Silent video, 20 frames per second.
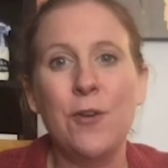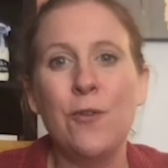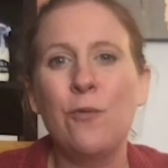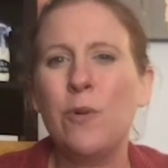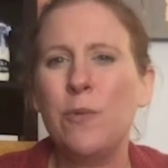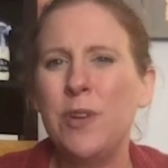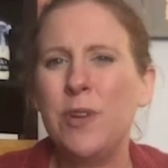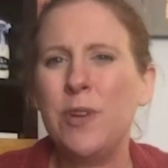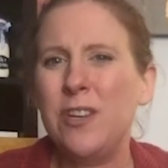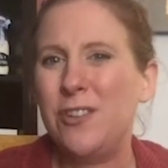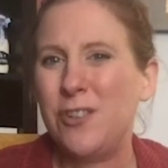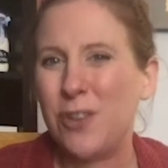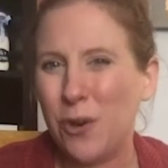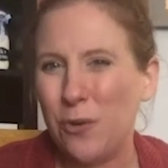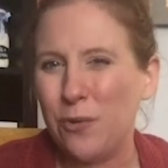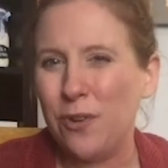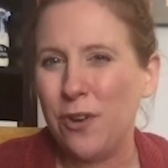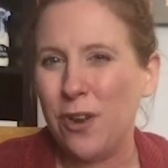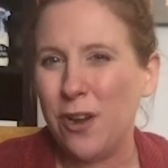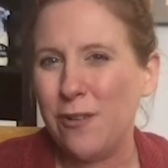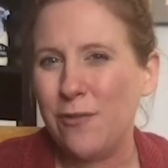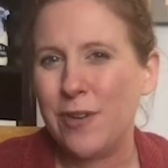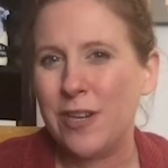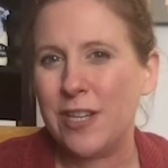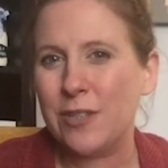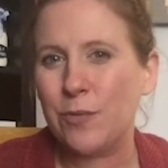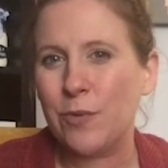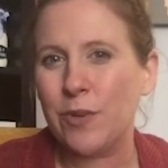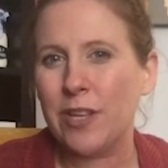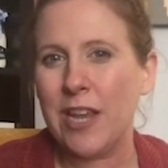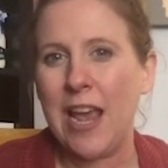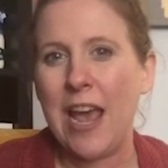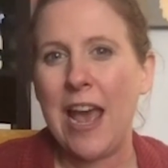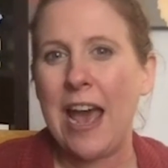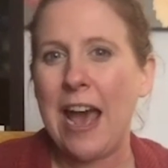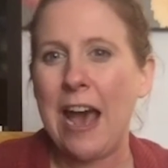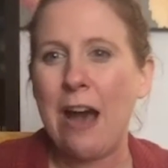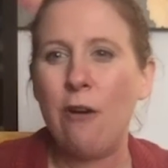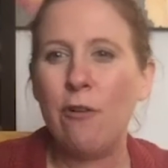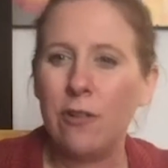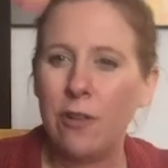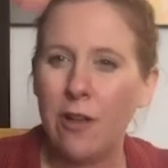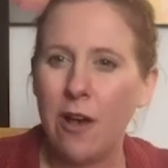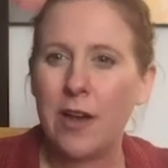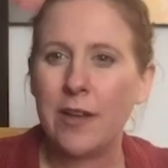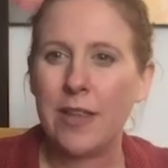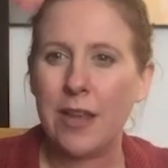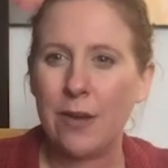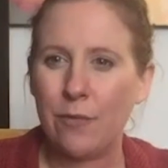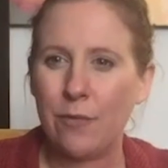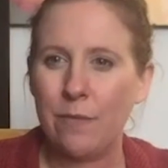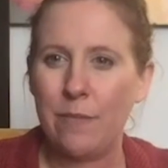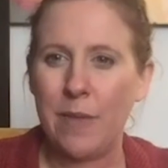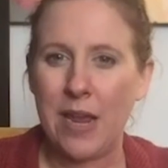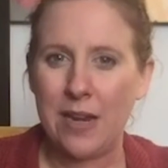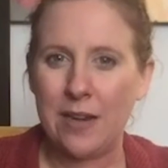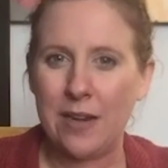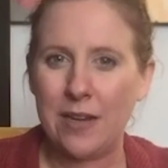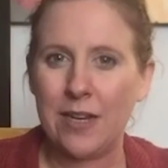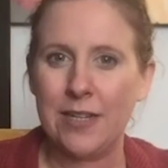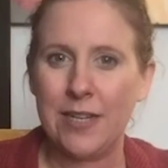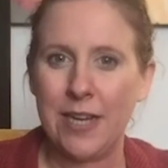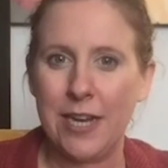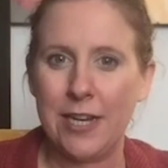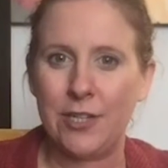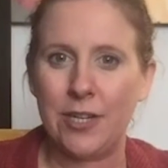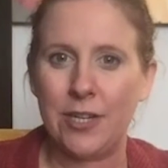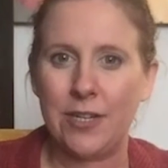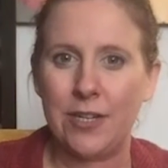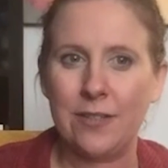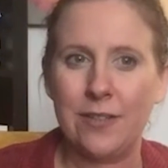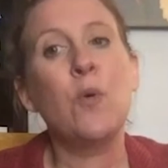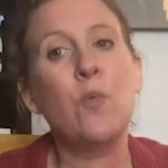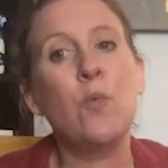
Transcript: What we don't know is really how long they remain contagious.